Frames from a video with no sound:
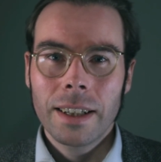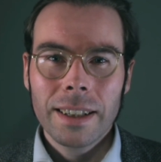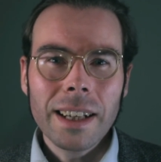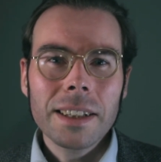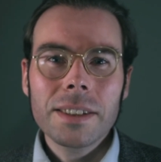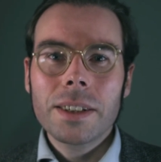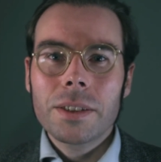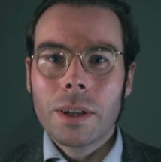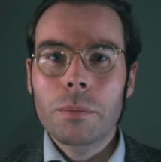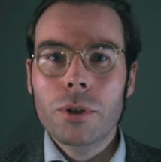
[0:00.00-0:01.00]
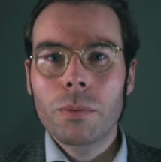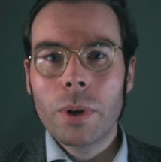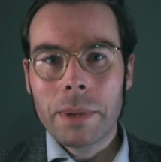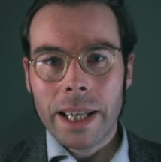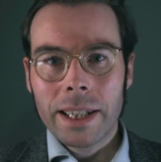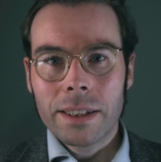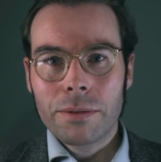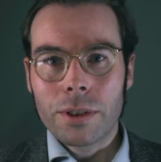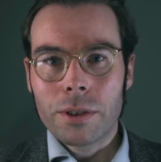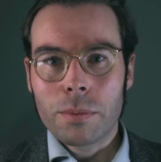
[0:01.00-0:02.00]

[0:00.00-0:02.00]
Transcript: That is the assumption we make in the first